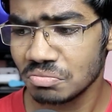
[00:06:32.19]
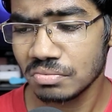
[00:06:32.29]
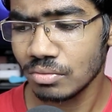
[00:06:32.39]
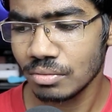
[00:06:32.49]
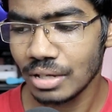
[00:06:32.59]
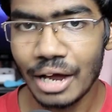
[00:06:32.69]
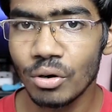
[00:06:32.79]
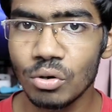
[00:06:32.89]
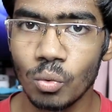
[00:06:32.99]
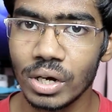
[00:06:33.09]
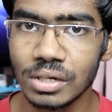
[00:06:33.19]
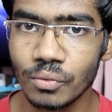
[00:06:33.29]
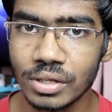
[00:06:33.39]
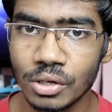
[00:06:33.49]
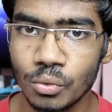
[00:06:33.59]
but I don't know
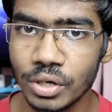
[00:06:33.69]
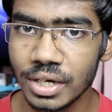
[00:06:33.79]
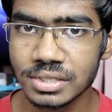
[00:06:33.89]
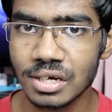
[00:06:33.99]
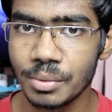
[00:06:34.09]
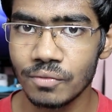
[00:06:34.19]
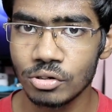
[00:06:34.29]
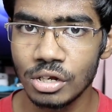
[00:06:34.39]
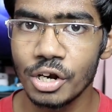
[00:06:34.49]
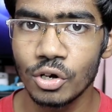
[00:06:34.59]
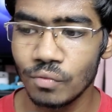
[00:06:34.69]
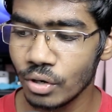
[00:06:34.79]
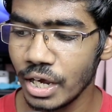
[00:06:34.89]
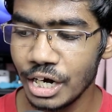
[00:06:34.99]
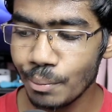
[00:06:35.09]
when the routing is coming for the
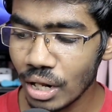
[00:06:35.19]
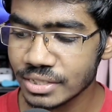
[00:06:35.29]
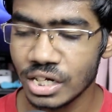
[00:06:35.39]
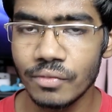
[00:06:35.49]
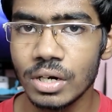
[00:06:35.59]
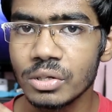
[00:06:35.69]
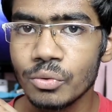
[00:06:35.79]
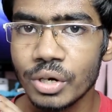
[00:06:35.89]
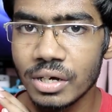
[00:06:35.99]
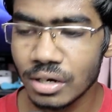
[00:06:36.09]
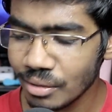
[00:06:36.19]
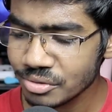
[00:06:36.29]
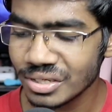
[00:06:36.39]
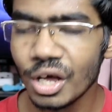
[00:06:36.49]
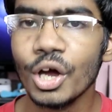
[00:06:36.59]
Lenovo K8 Plus, and even if the routing
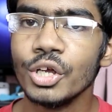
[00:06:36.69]
comes,